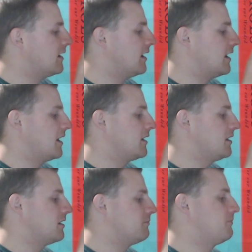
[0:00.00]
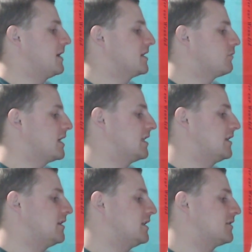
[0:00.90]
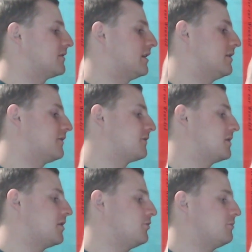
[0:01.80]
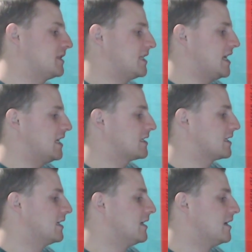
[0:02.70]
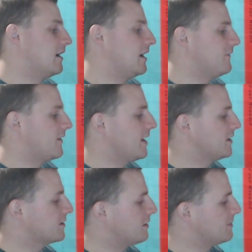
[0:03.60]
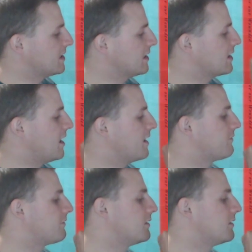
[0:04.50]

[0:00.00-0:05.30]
The best way to learn is to learn from your own mistakes, I find. So I'm just going to kind of